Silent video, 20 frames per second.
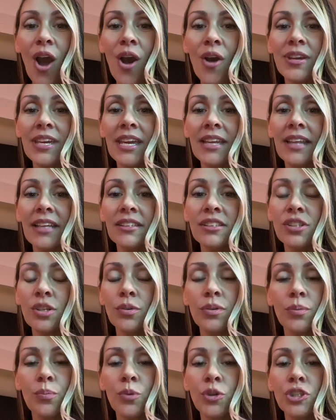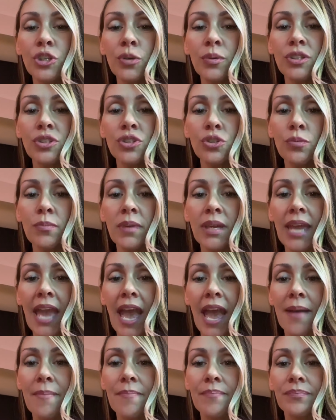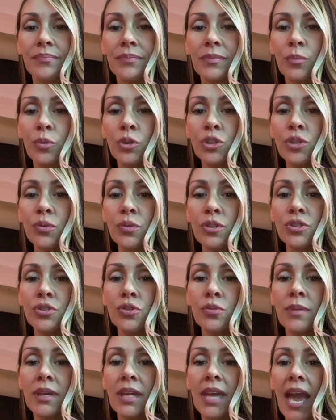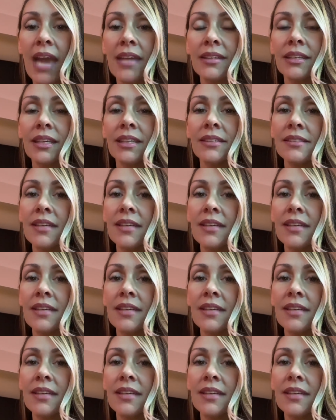Oh yeah, let's do it. We'll do a Zoom again.